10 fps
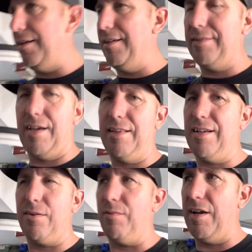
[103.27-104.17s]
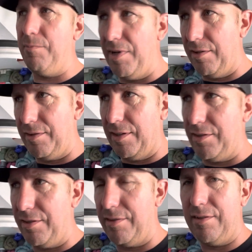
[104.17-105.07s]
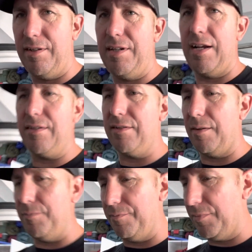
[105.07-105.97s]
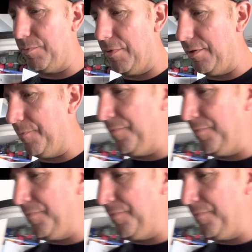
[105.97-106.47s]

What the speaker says: So I had like a ram mount that's just attached to something small.